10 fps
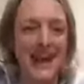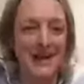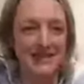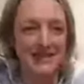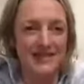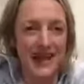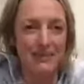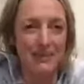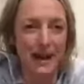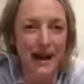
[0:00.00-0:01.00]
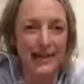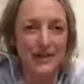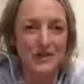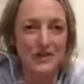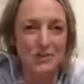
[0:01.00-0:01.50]
Step back
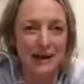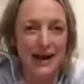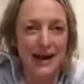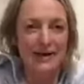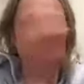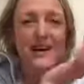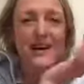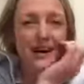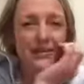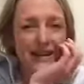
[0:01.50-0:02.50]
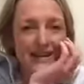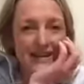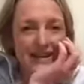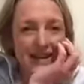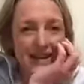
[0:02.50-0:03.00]
into plank. Lovely,
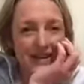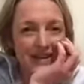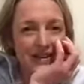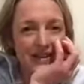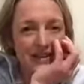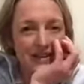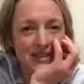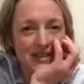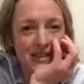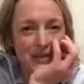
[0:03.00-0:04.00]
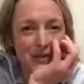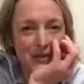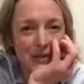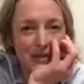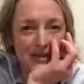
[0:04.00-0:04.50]
Sherry. Good, sink
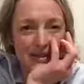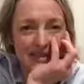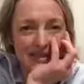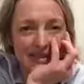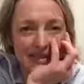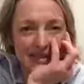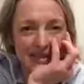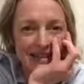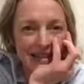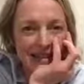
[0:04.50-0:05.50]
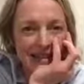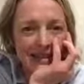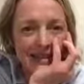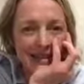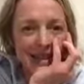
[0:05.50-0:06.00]
forwards.
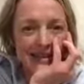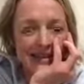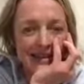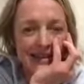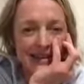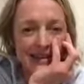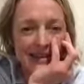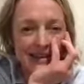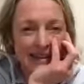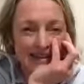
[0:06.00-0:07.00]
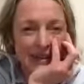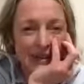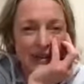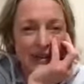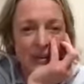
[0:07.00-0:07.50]
Legs together, knees down,
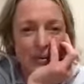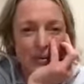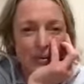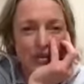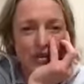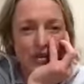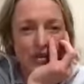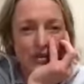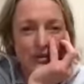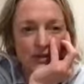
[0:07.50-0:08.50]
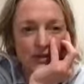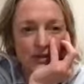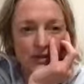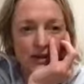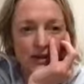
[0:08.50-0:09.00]
lower down, push the floor
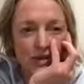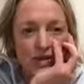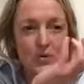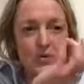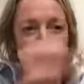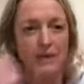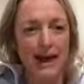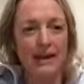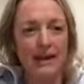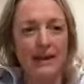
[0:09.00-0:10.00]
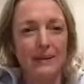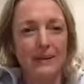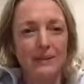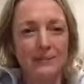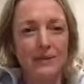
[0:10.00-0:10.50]
away, shoulders back.
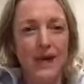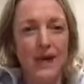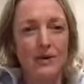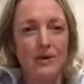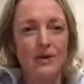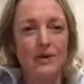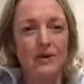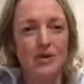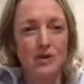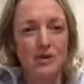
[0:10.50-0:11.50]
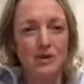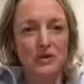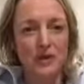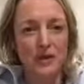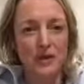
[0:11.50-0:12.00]
Elbows under shoulders
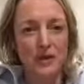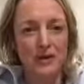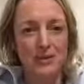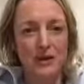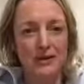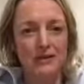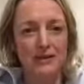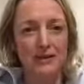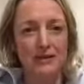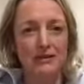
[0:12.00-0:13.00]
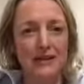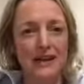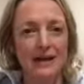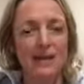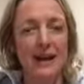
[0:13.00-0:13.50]
for low cobra. Lovely, Deb.